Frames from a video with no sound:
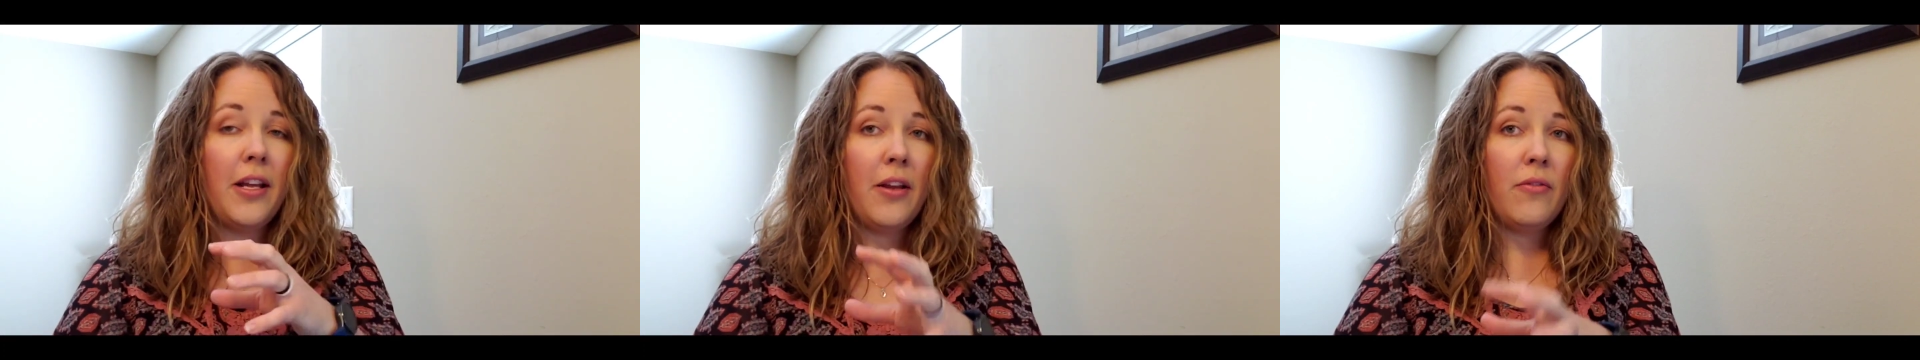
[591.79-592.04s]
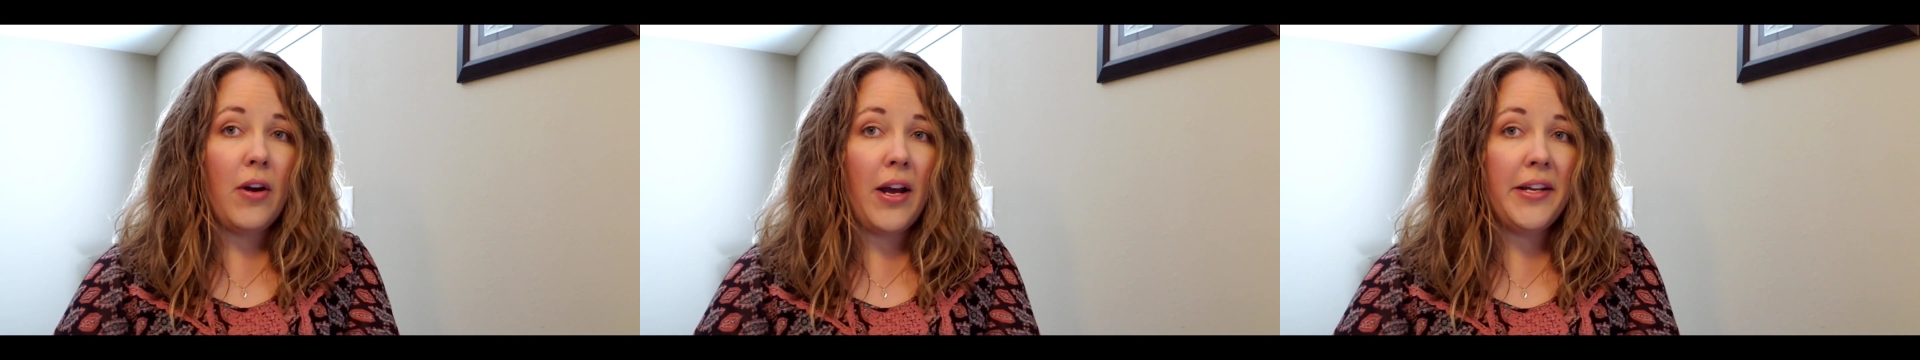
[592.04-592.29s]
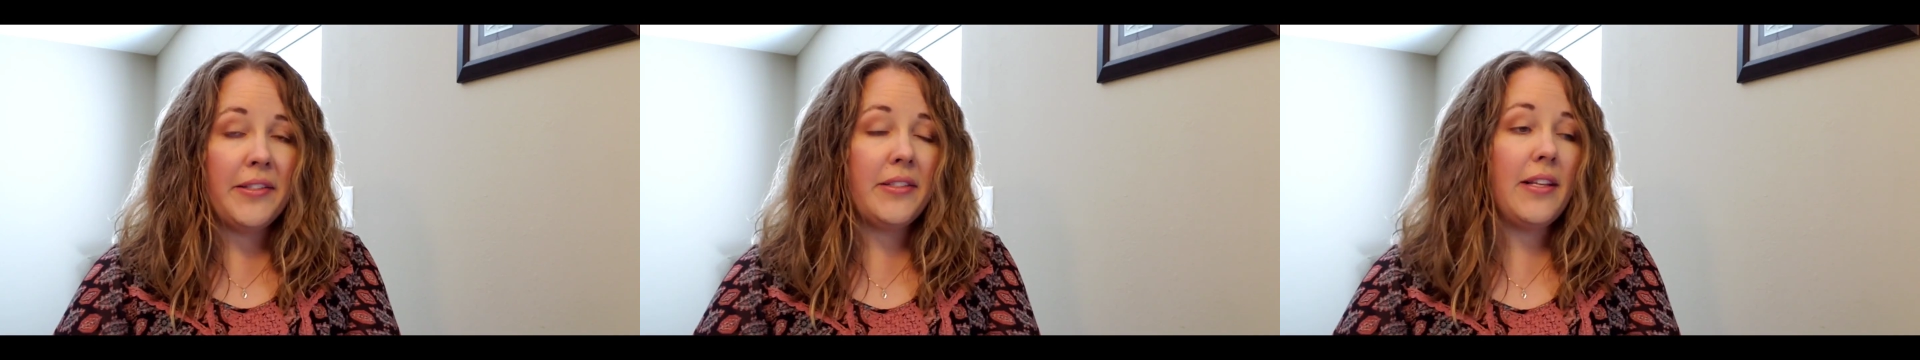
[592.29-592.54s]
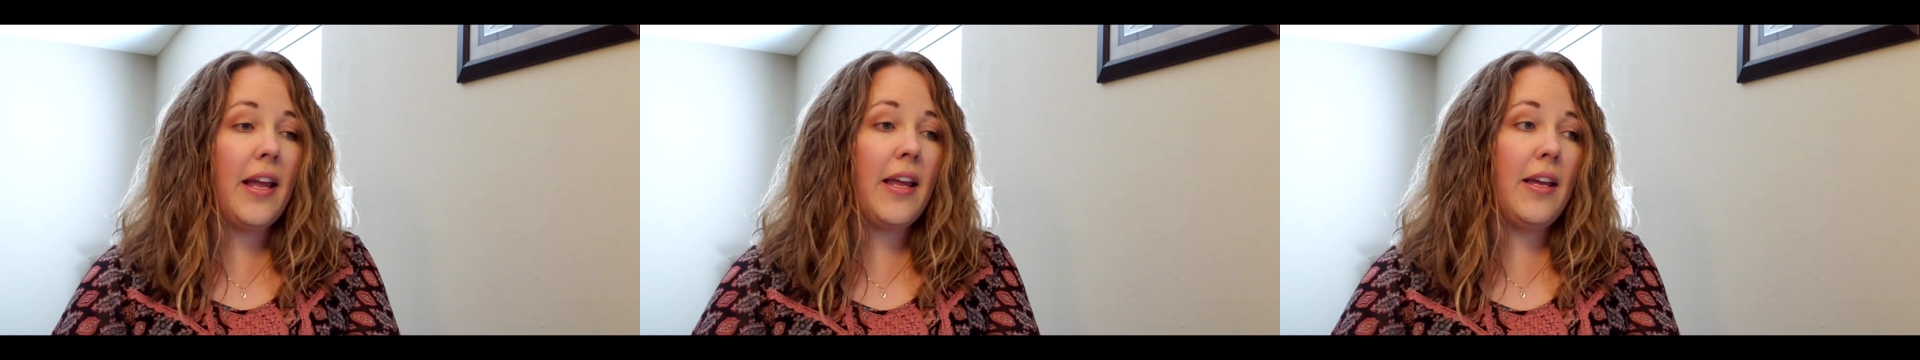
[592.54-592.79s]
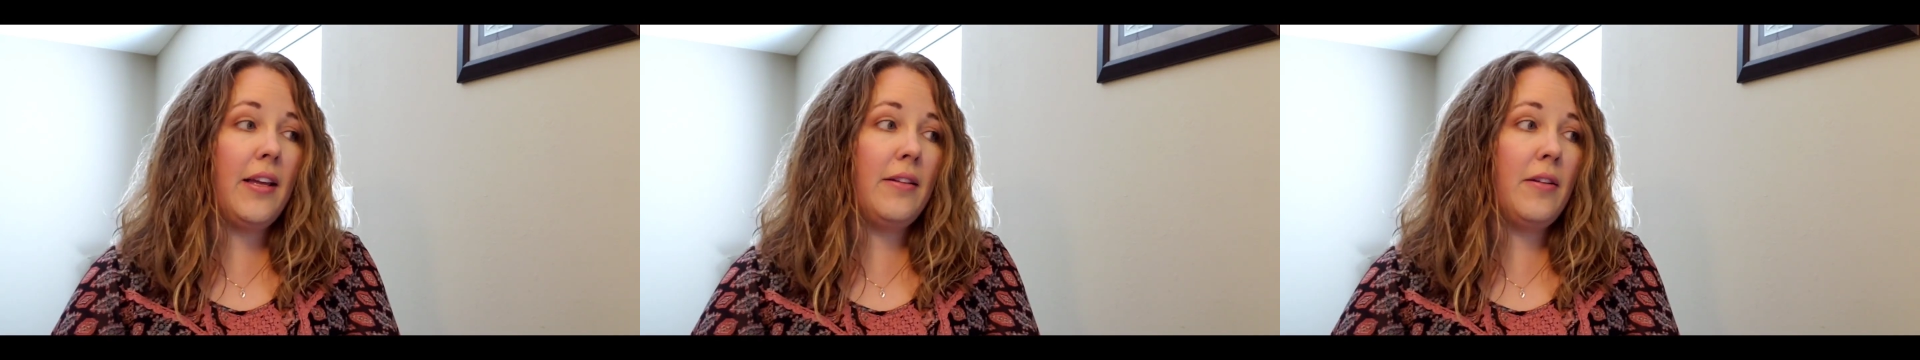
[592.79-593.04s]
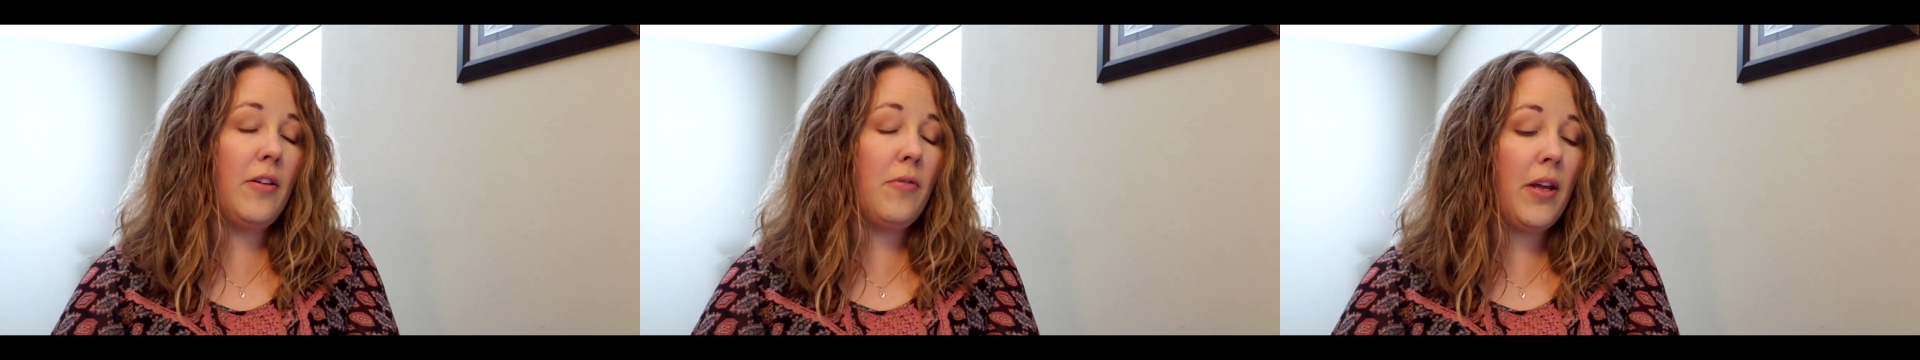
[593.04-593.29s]
advice
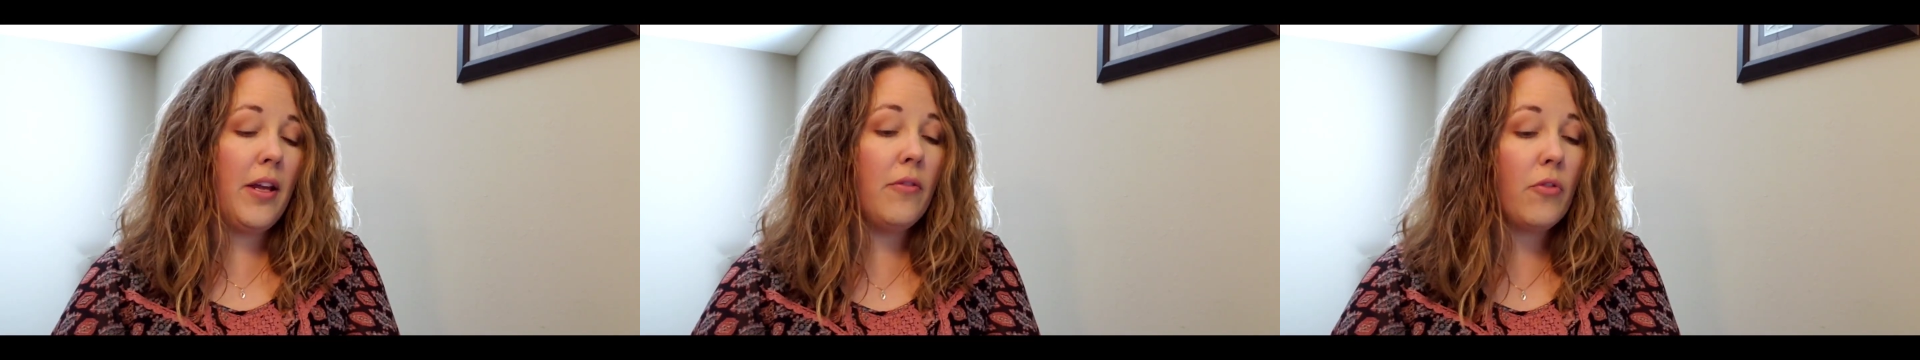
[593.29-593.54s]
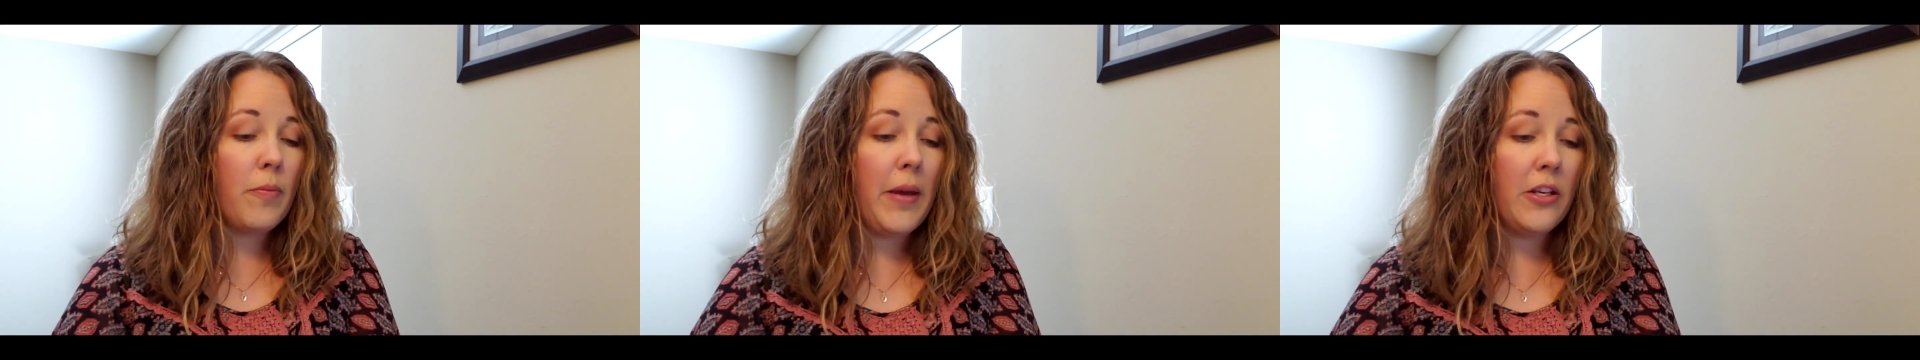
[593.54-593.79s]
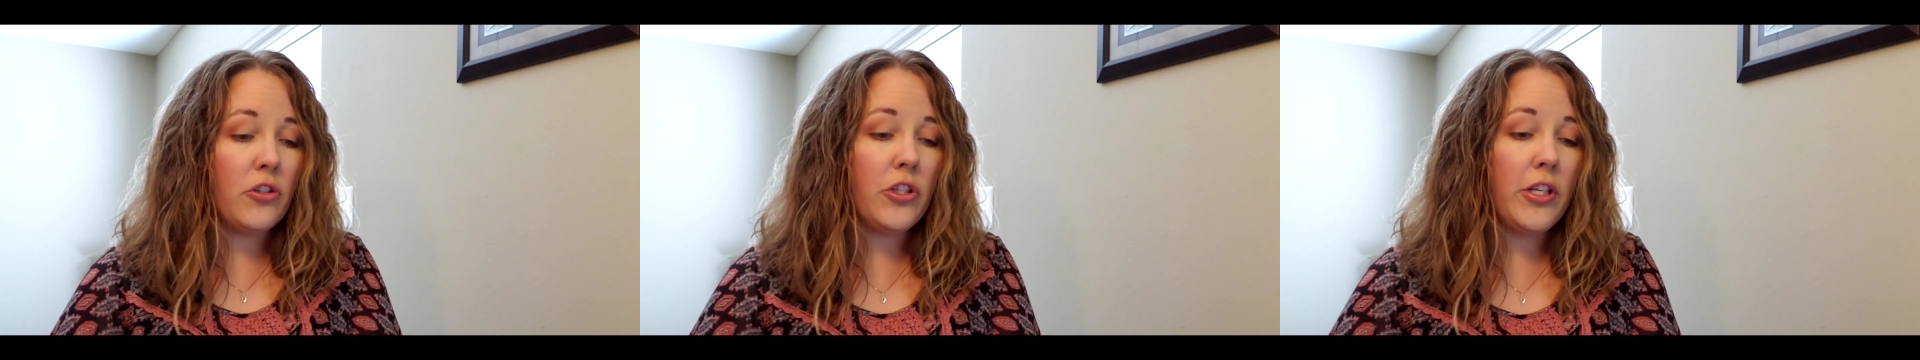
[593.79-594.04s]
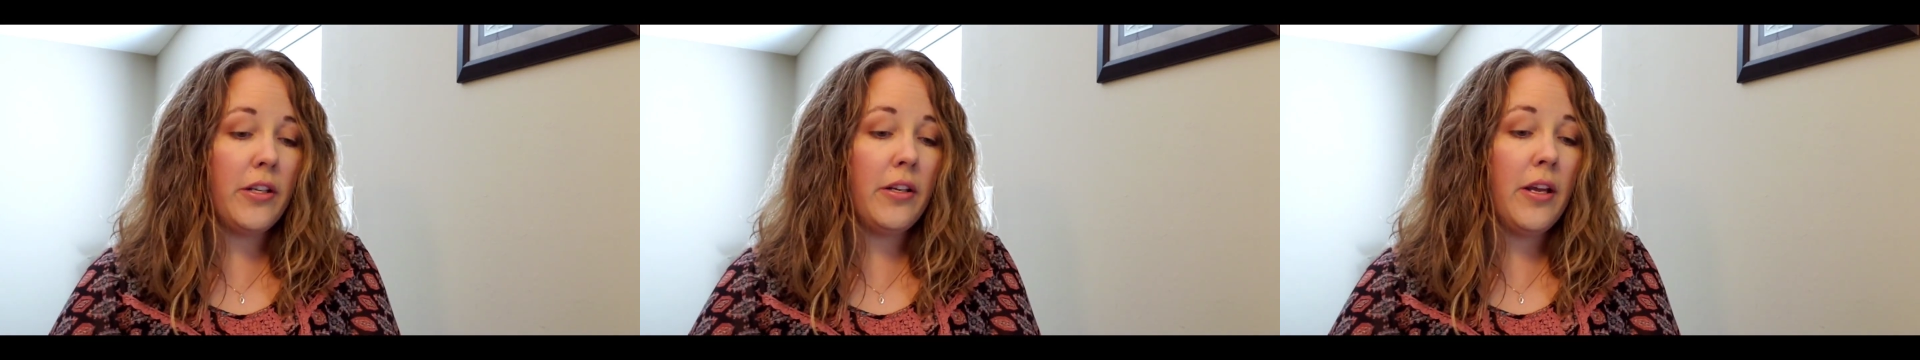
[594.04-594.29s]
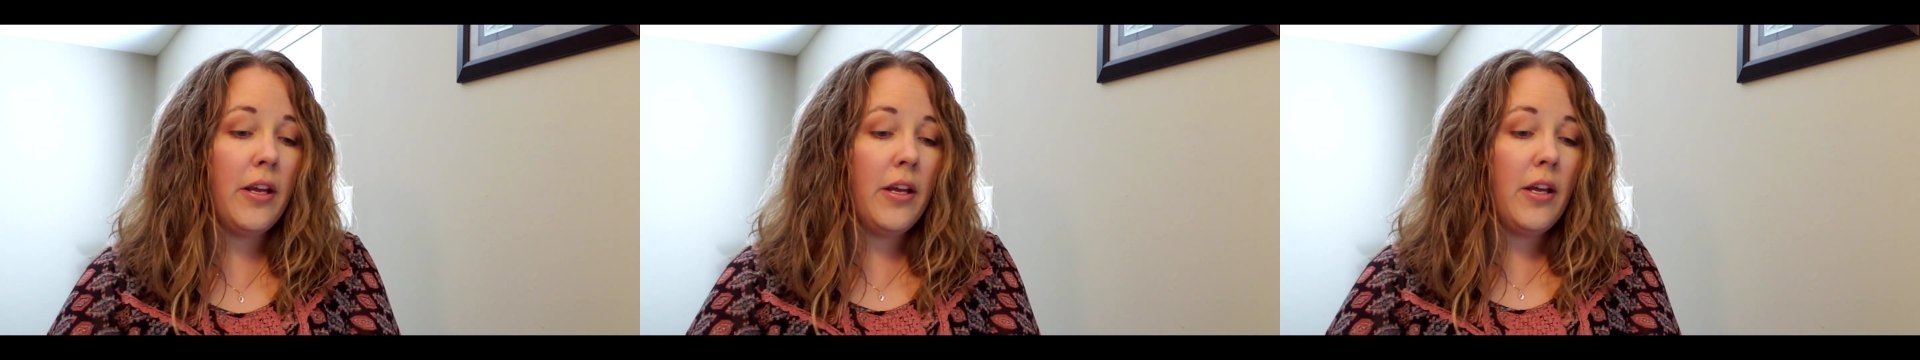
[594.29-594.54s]
and information.